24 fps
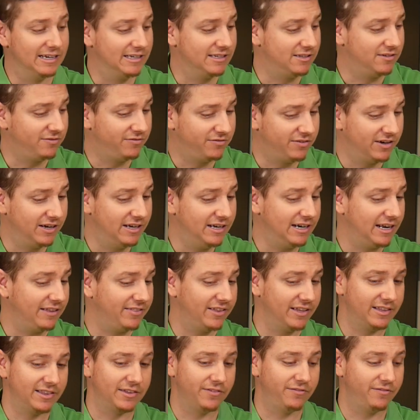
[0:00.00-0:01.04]
fun. I
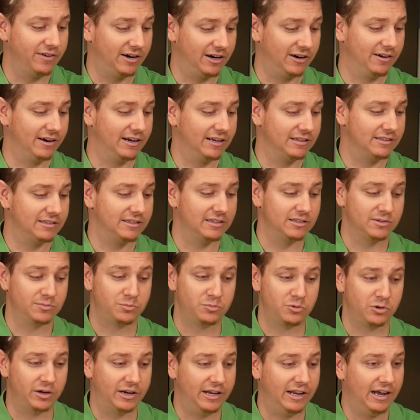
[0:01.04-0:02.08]
think the variance is
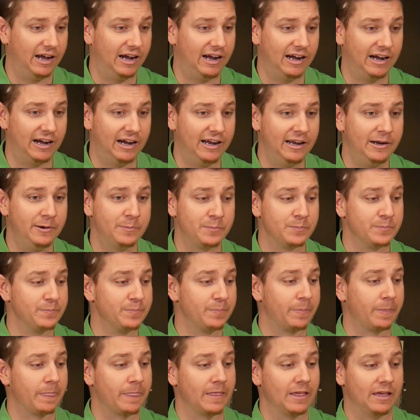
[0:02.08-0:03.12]
pretty high,
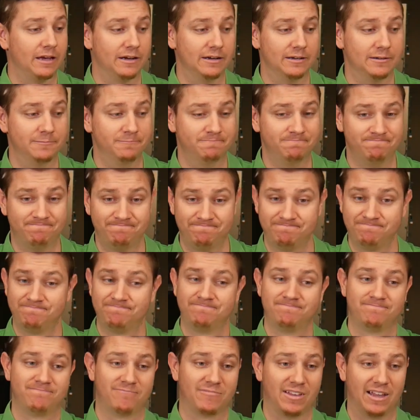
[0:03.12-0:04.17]
and
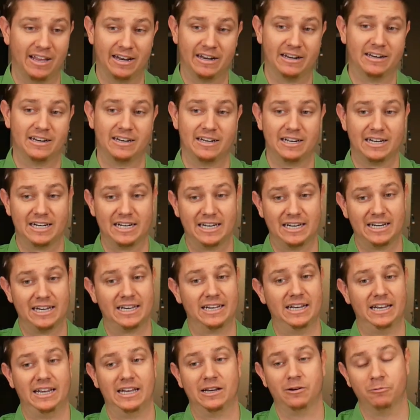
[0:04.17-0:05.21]

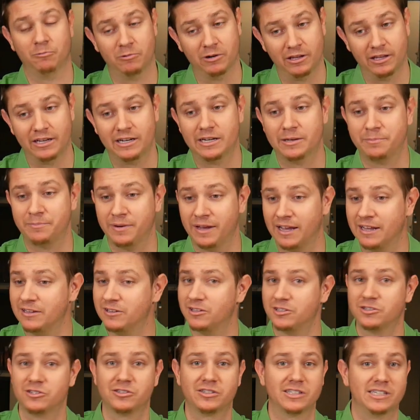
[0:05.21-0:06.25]
it really depends
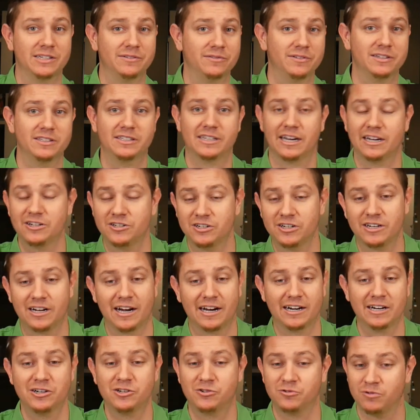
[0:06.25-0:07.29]
on your civilization.
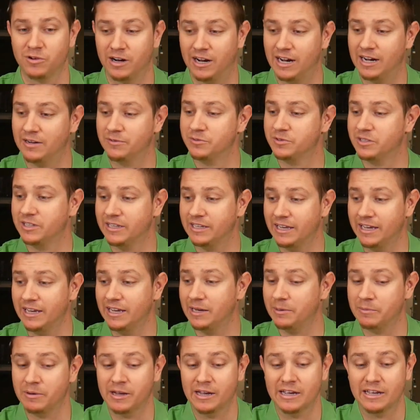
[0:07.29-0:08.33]
Kind of drives the
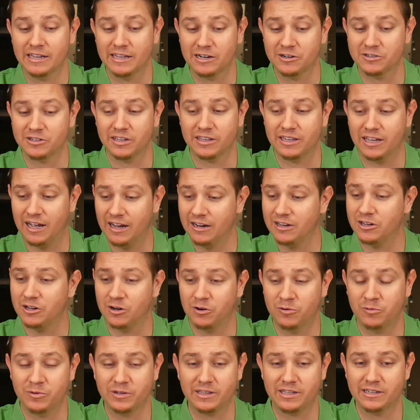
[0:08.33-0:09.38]
game. There's a lot
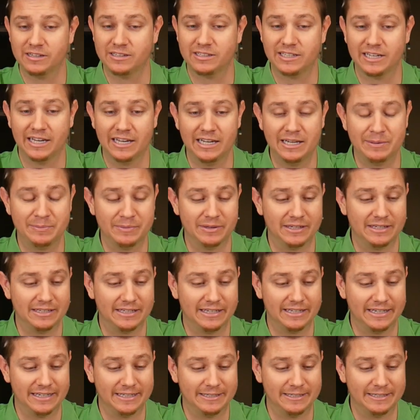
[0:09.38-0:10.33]
going with this game, and